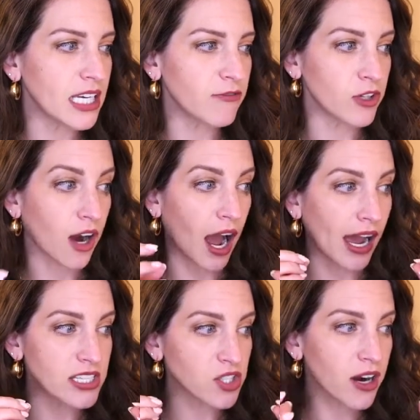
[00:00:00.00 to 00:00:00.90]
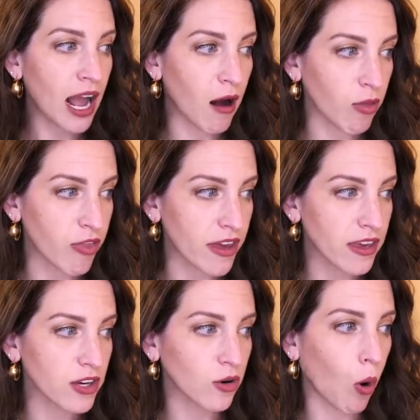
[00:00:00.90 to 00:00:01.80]
If your eyes are healthy,
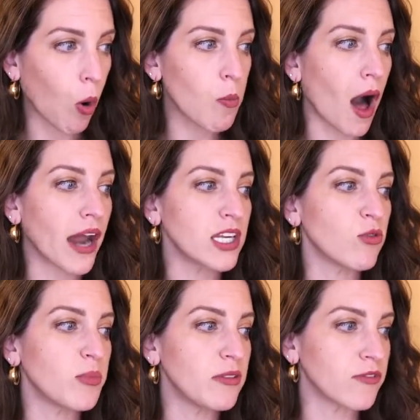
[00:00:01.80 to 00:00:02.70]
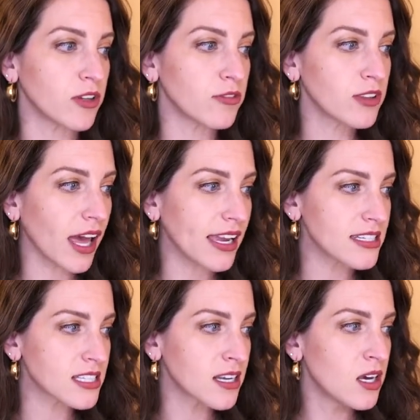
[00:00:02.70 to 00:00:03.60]
your whole body will be full of
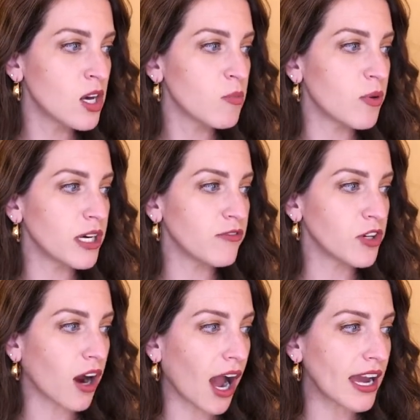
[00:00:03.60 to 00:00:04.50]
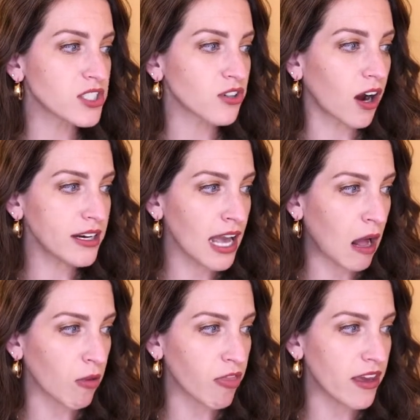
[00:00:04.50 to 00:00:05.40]
light. But if your eyes are
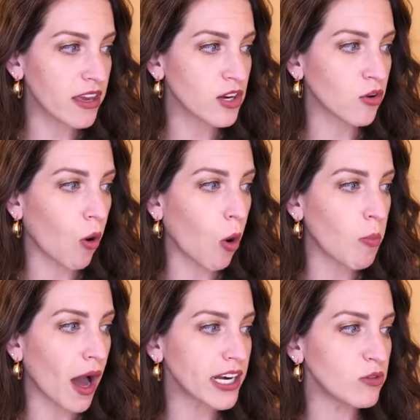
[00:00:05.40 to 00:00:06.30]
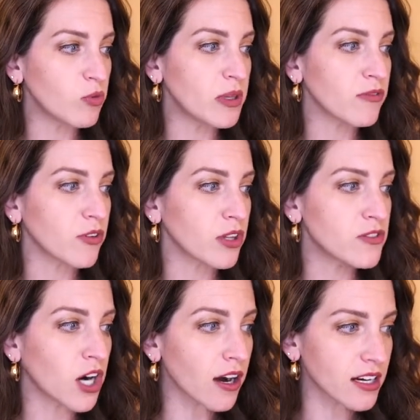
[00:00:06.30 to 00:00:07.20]
unhealthy, your whole body will be full of
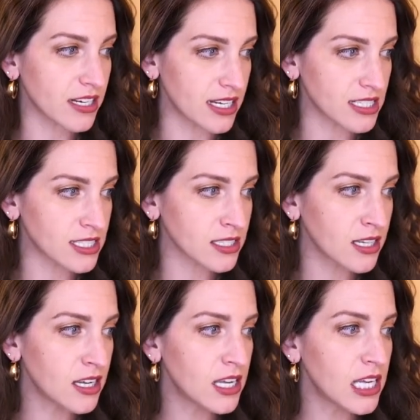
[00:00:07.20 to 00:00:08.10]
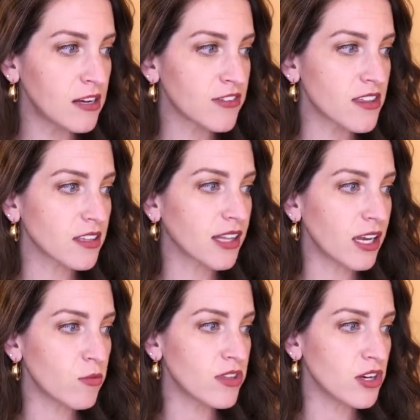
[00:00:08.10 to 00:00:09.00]
darkness. If then the
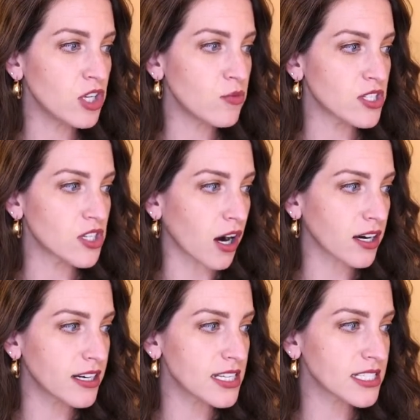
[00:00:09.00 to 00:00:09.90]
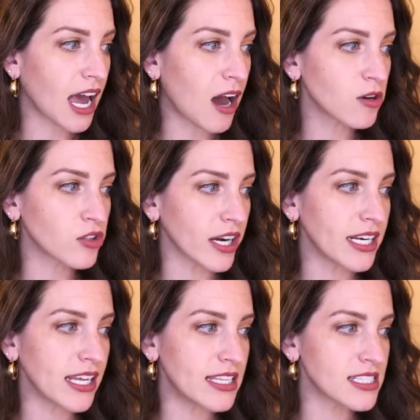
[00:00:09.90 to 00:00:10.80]
light within you is darkness, how
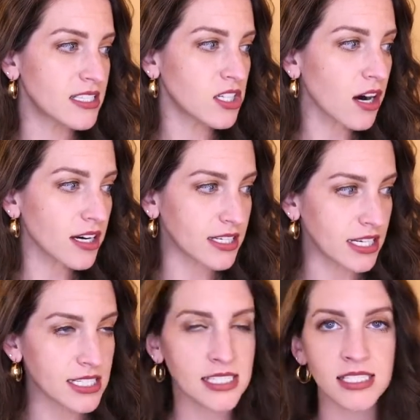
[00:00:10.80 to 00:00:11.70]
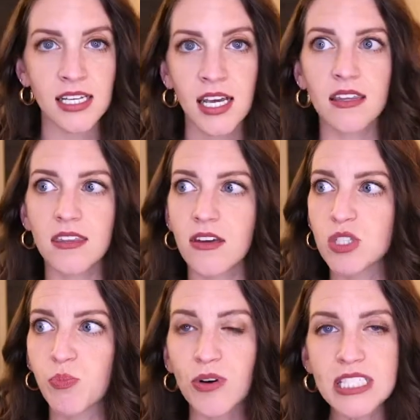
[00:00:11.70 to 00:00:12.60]
great is the darkness?
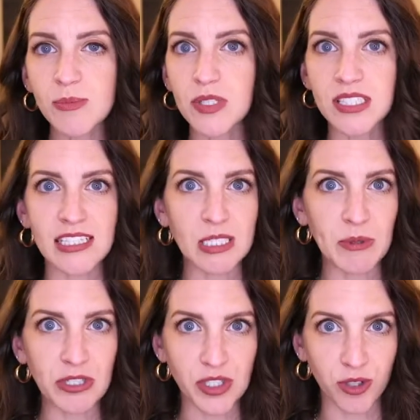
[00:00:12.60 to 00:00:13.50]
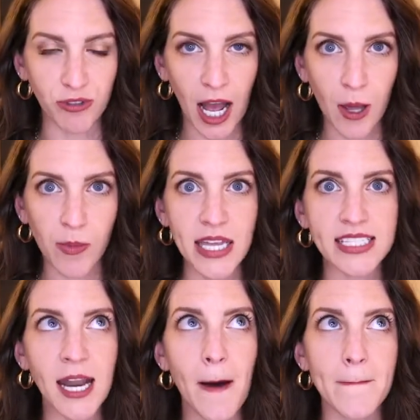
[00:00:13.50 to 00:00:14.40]
There's principles in the spiritual realm.
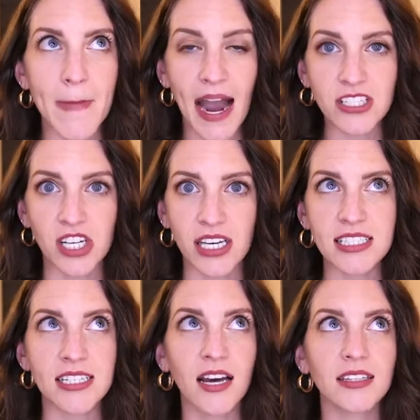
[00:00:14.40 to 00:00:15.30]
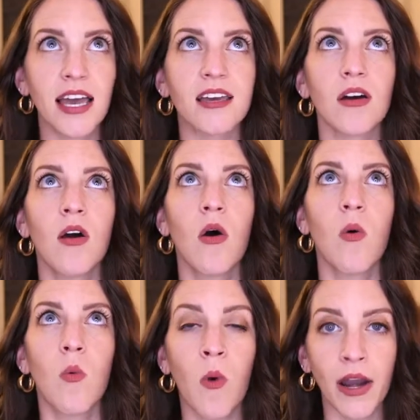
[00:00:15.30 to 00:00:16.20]
It's not magic. It's not like
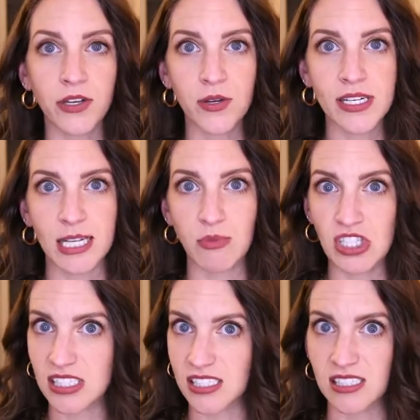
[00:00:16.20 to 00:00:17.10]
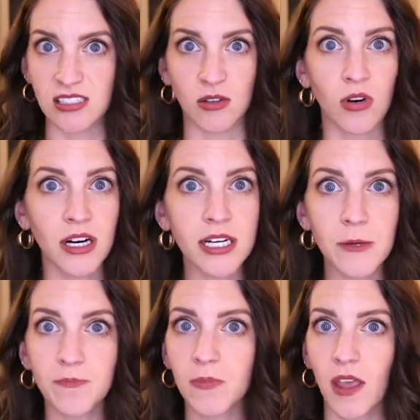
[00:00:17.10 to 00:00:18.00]
when you accept Jesus as Lord
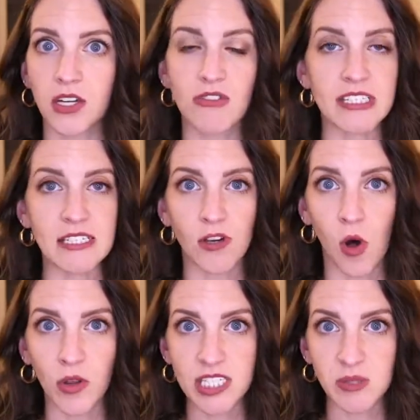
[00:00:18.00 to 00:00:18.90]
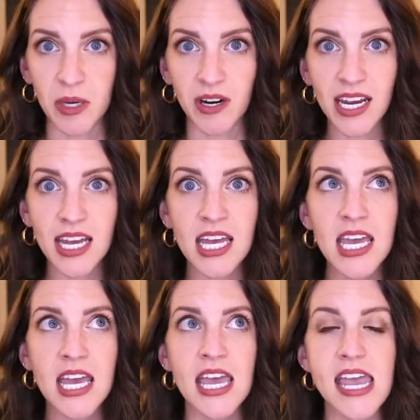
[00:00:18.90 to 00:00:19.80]
and you receive the Holy Spirit,
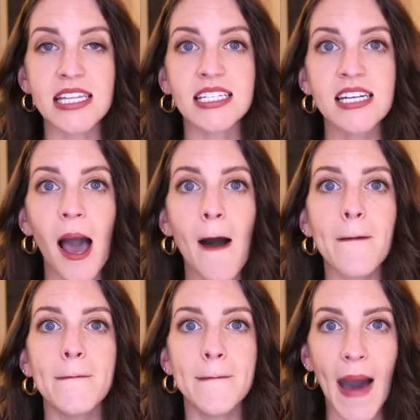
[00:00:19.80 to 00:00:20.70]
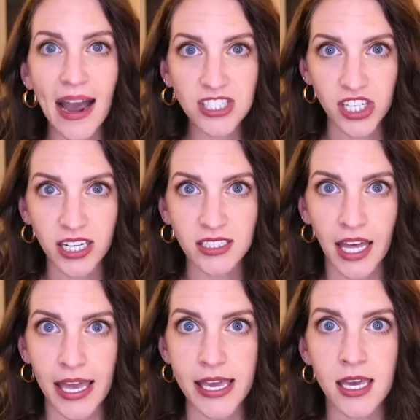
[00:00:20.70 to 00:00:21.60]
it's not magic
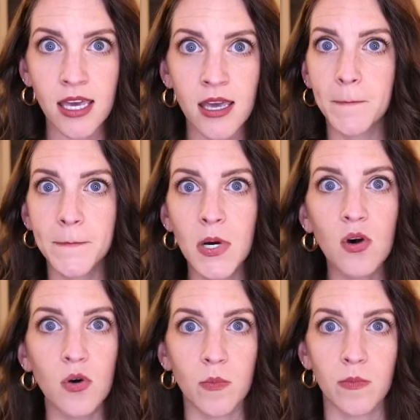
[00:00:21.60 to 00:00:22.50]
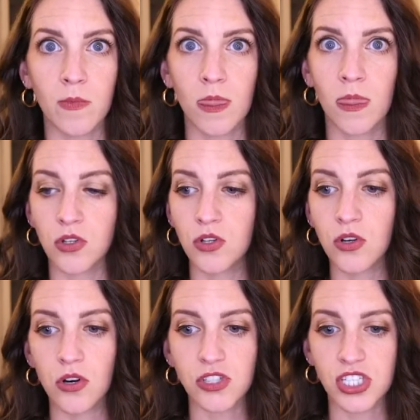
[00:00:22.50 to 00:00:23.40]
like, boom,
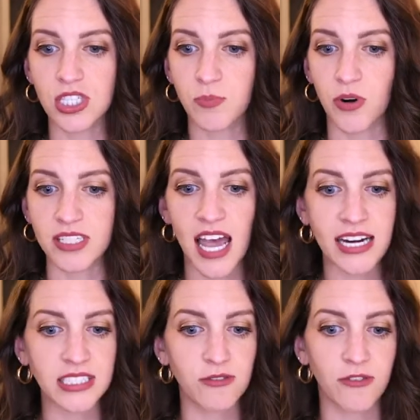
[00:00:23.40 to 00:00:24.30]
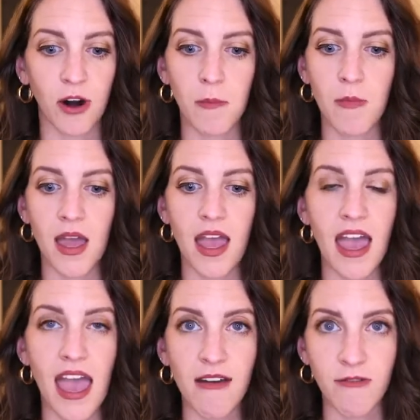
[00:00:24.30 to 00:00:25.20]
you're just protected from
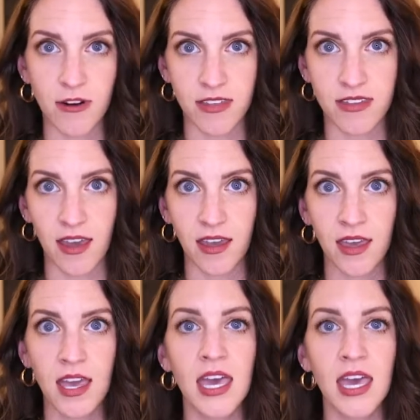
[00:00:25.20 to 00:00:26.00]
everything.